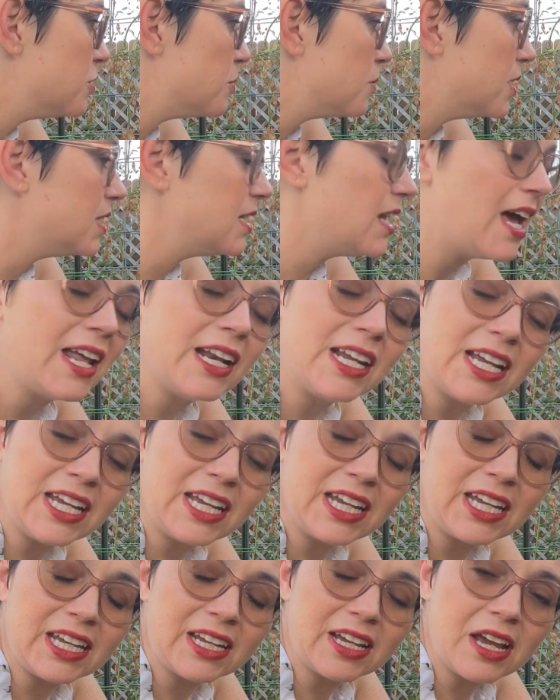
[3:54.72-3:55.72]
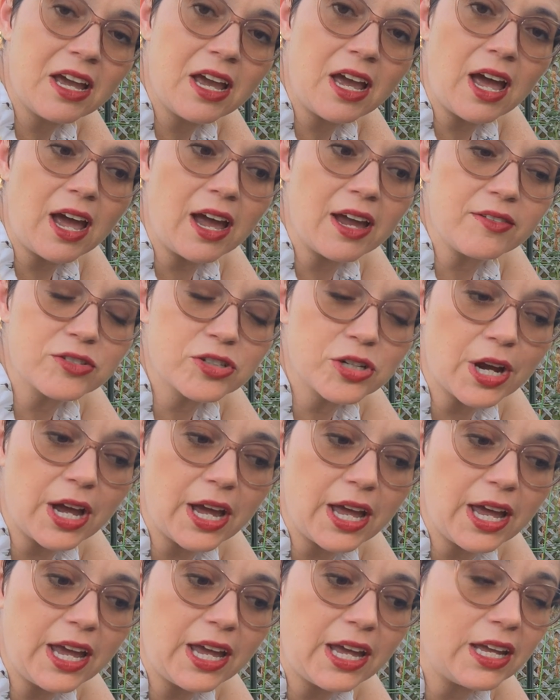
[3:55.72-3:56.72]
doing netting. I've
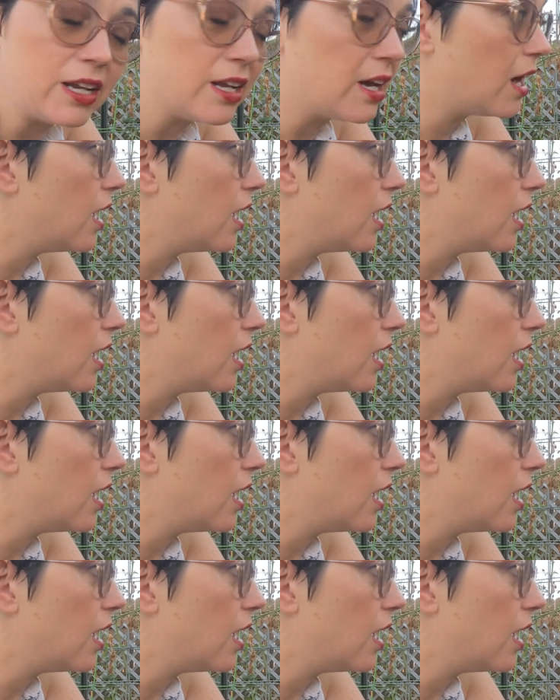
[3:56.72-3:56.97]
tried